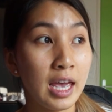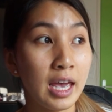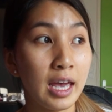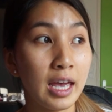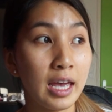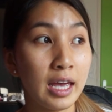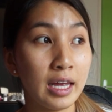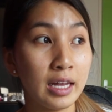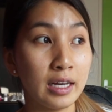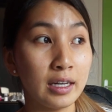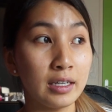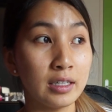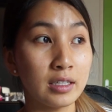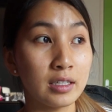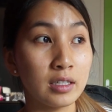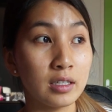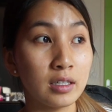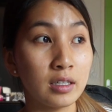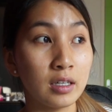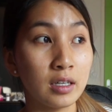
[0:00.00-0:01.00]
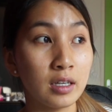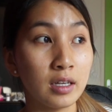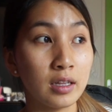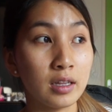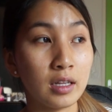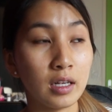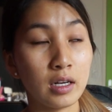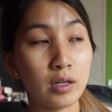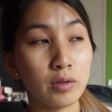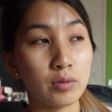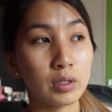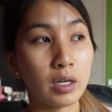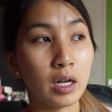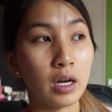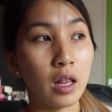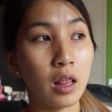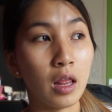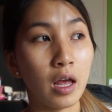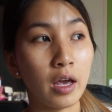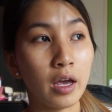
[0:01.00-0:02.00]
and then he was
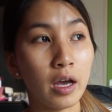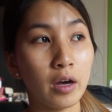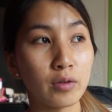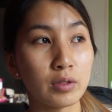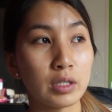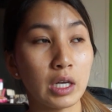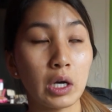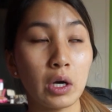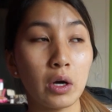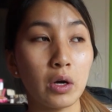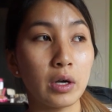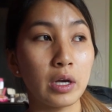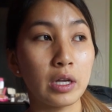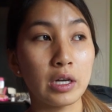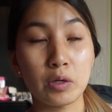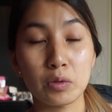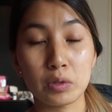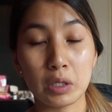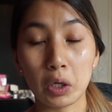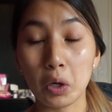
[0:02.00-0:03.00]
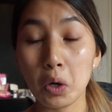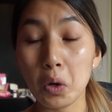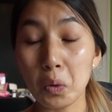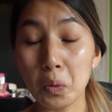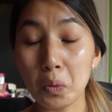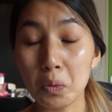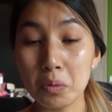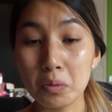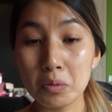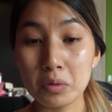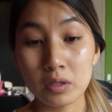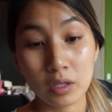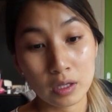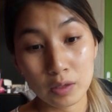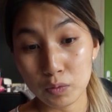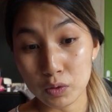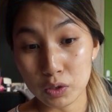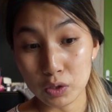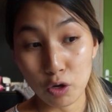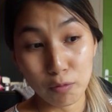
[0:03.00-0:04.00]
kind of like, he was like, oh, so
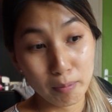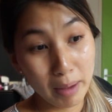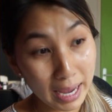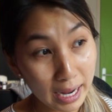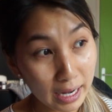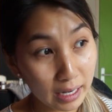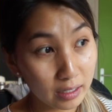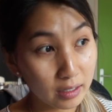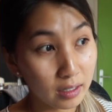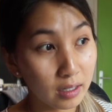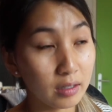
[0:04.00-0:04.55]
there was no pain?